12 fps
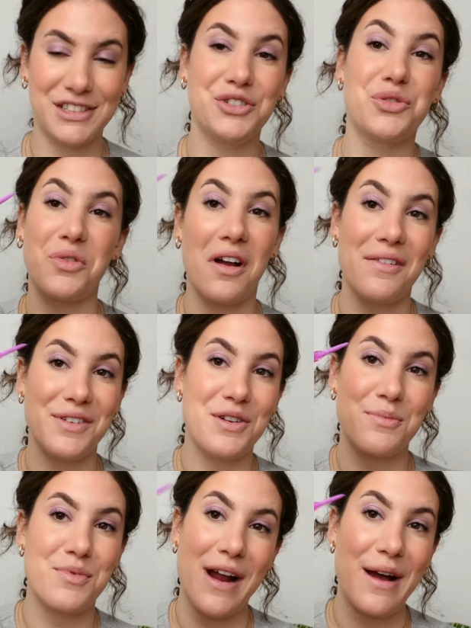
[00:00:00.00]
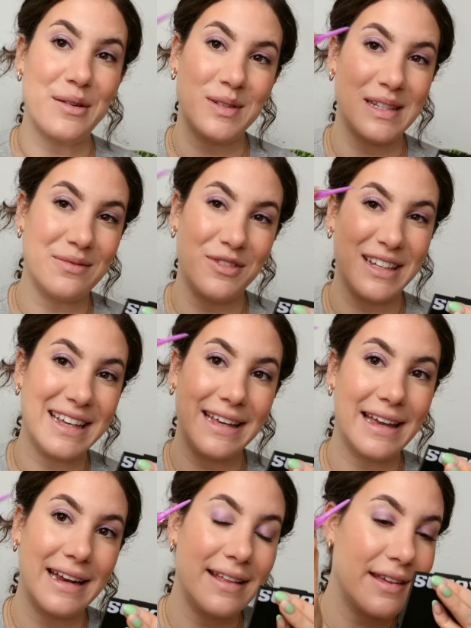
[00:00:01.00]
draw in your brows and really
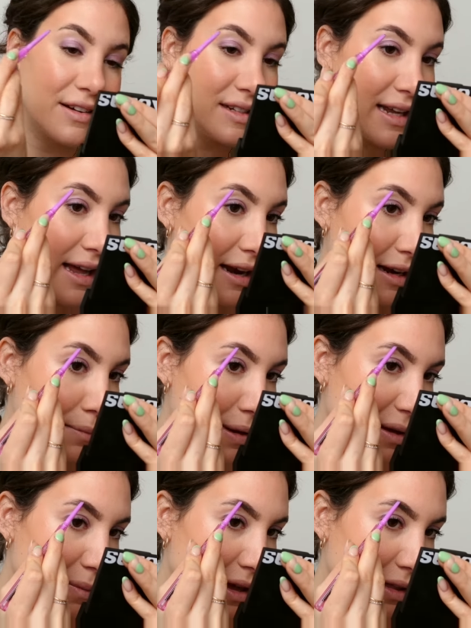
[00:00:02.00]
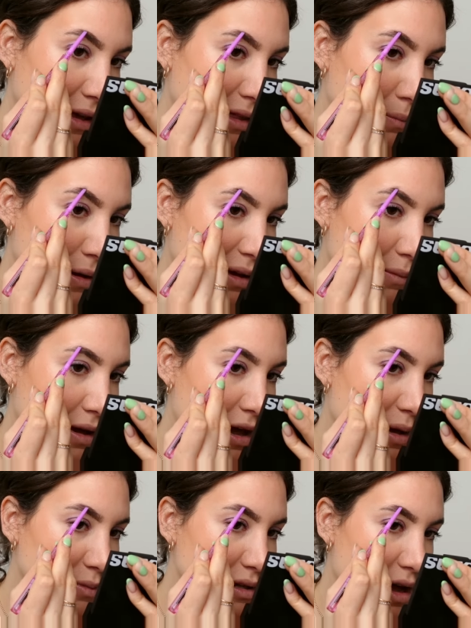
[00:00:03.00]
get in there to get any pigment. Like the pigment
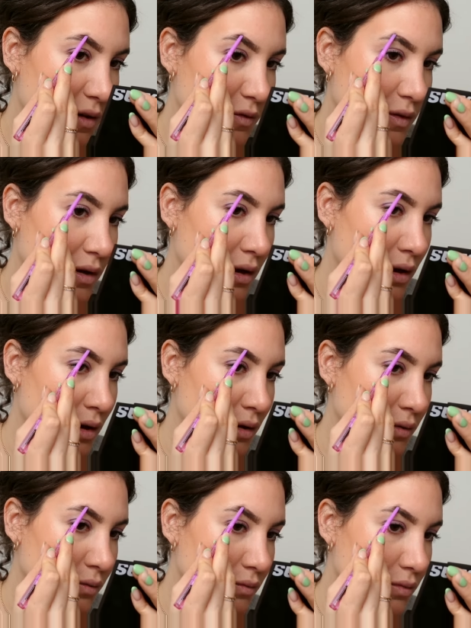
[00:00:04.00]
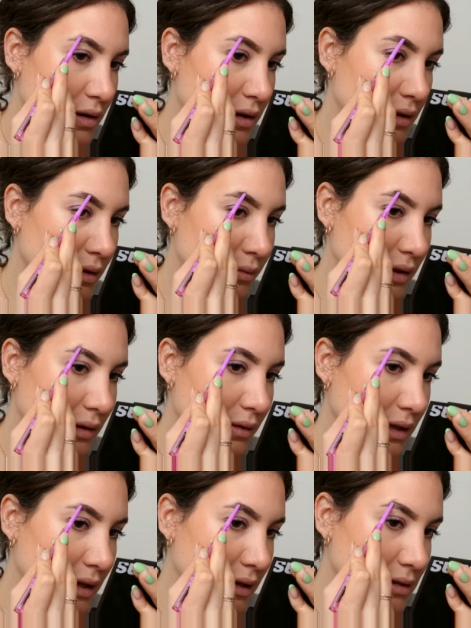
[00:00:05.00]
comes off really, really,
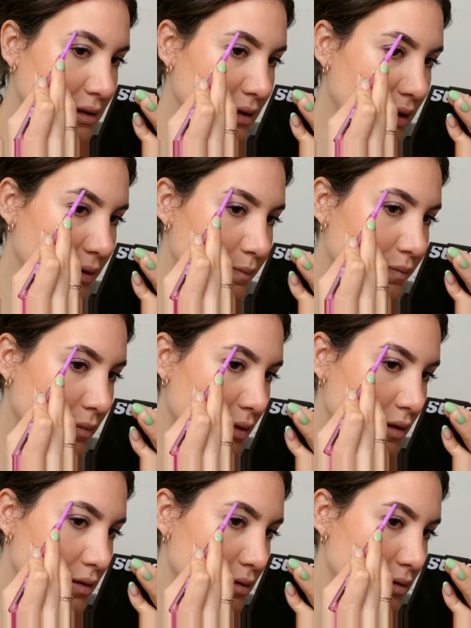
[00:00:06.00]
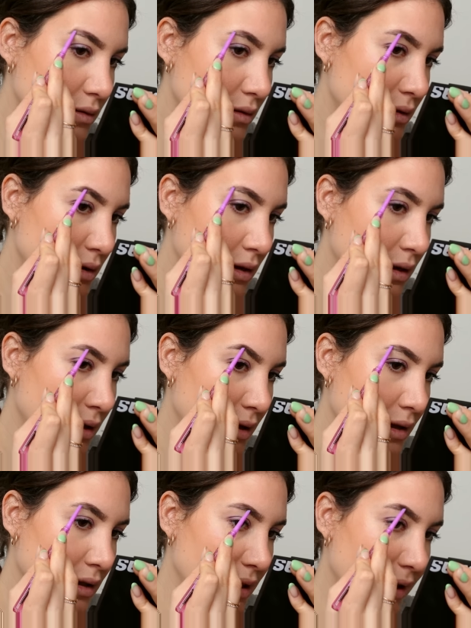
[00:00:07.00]
really easily.
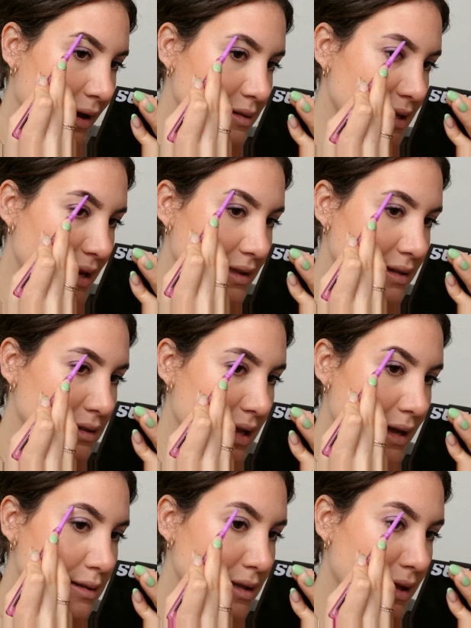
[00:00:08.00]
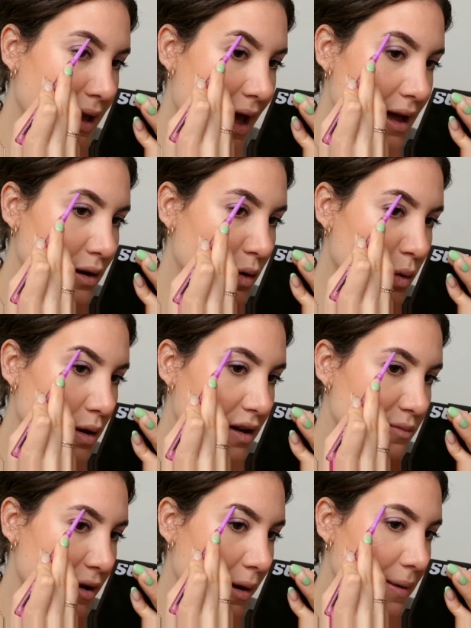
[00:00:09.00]
Like I said, this lands in the category
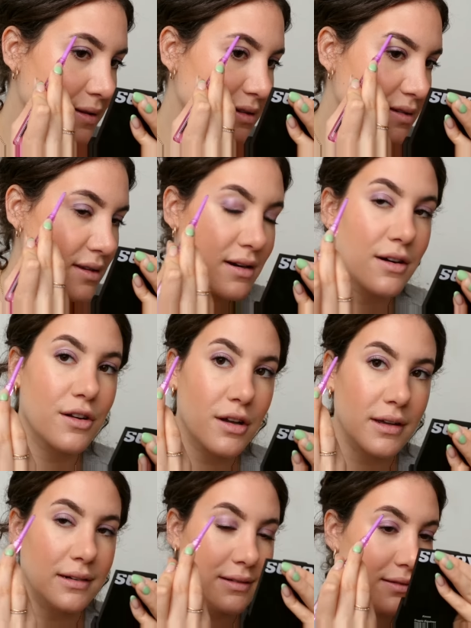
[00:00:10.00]
of brow pencils that are good.